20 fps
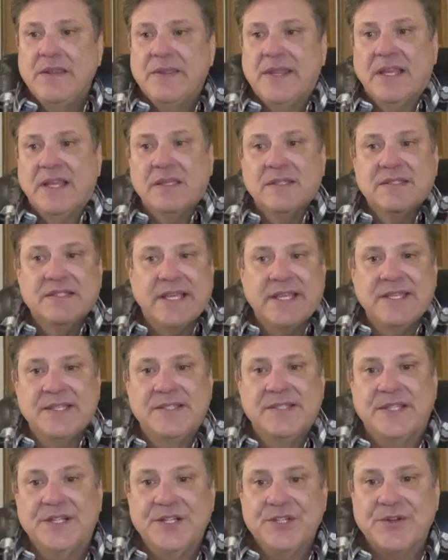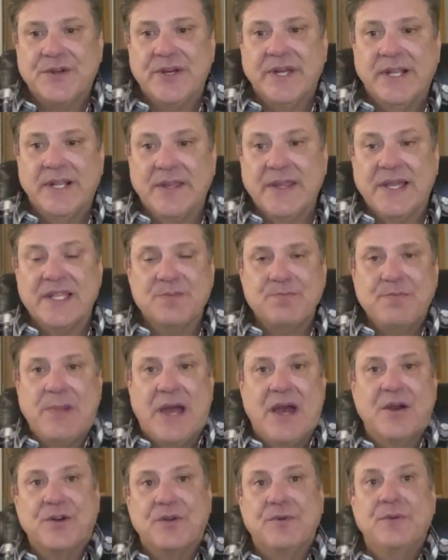that looks like sintering. Now oh, that's
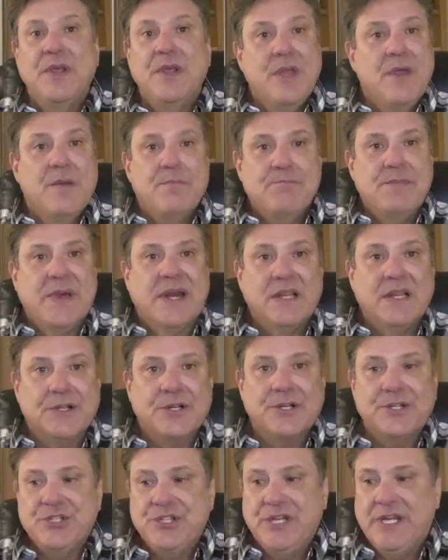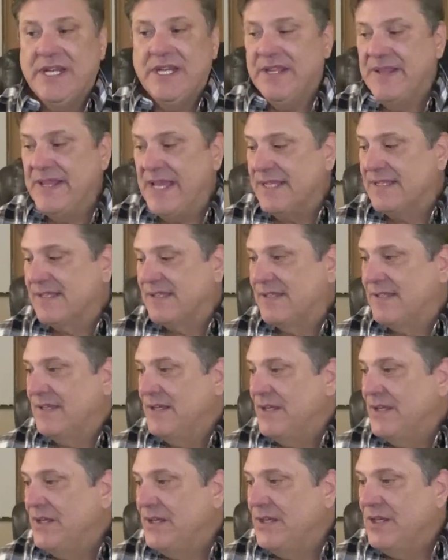powder metallurgy, and
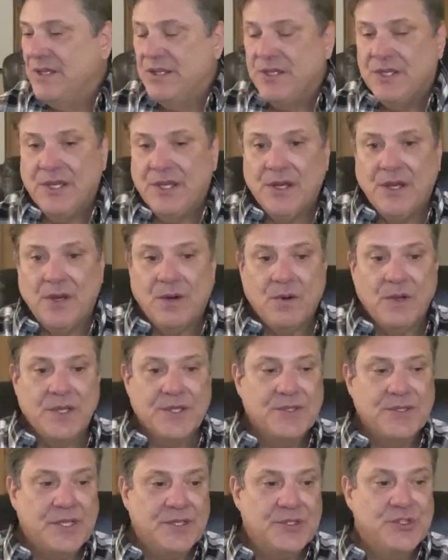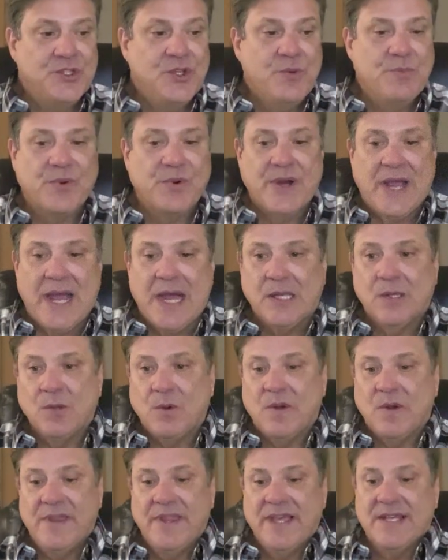that's you know a, a super
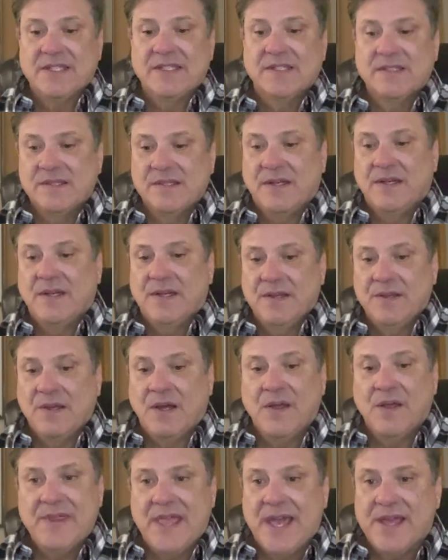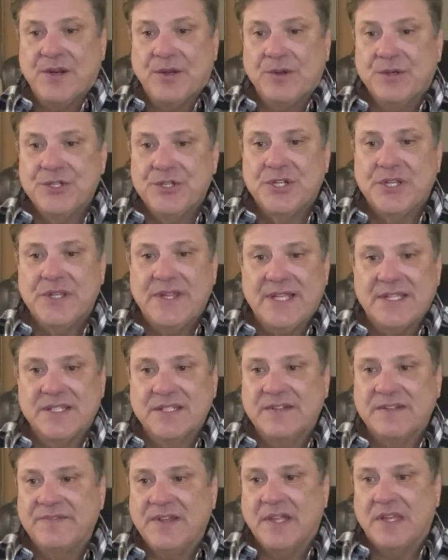alloy. That's on that ocean
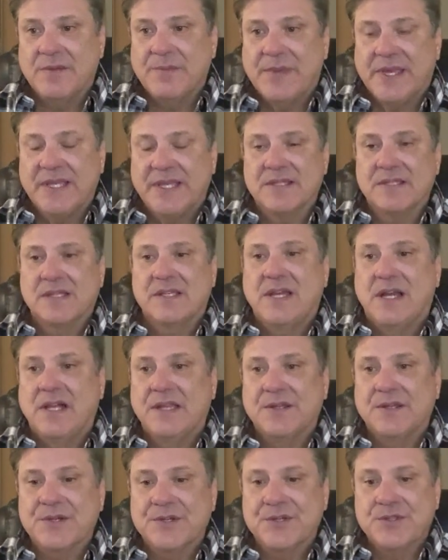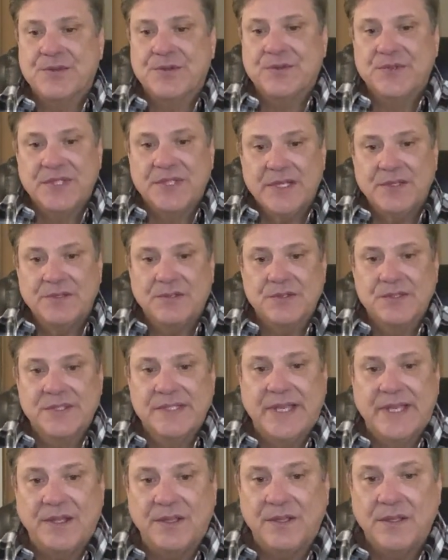that's developing its colors through single
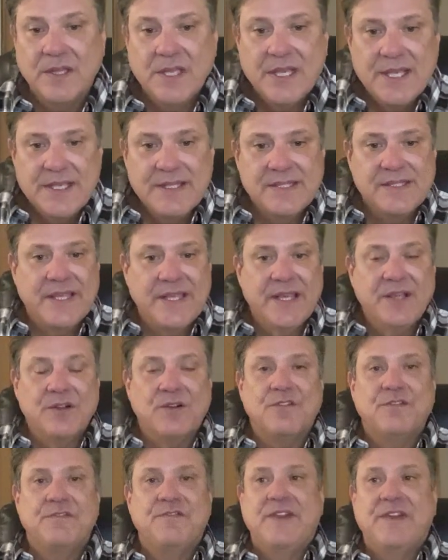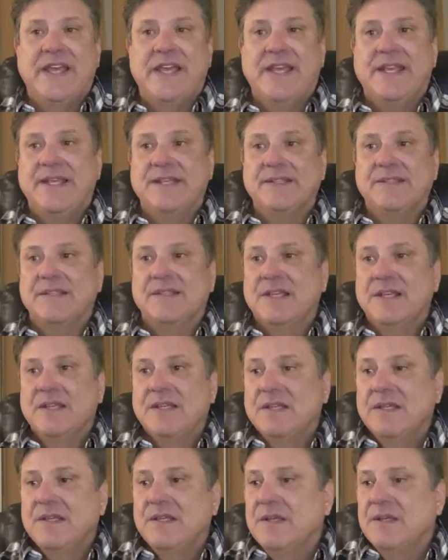cell, single phase
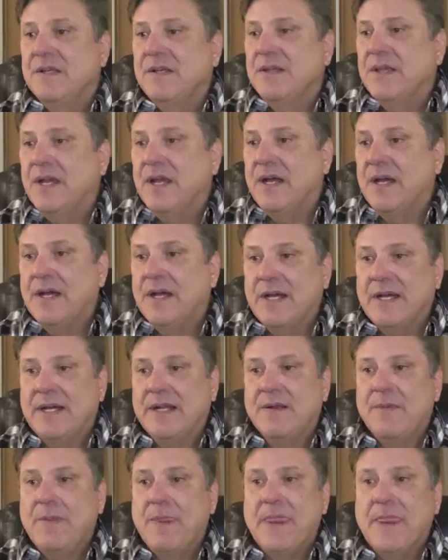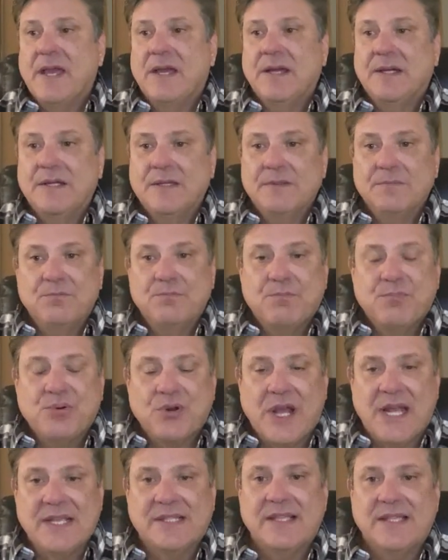uh, uh,
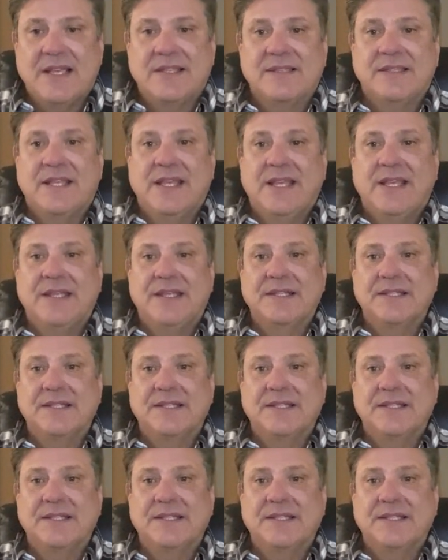processing